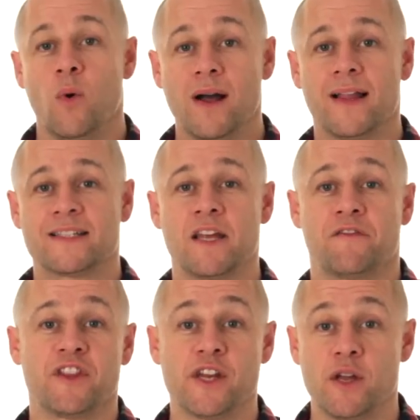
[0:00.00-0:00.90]
Well, that's
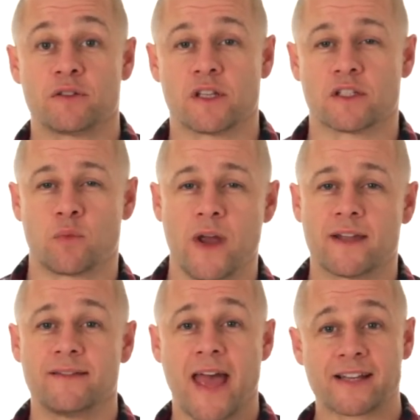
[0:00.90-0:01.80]
it for the news this
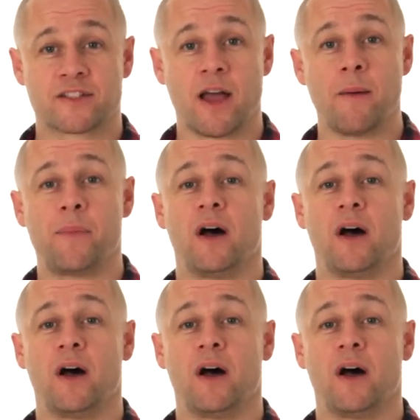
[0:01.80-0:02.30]
week. Next up,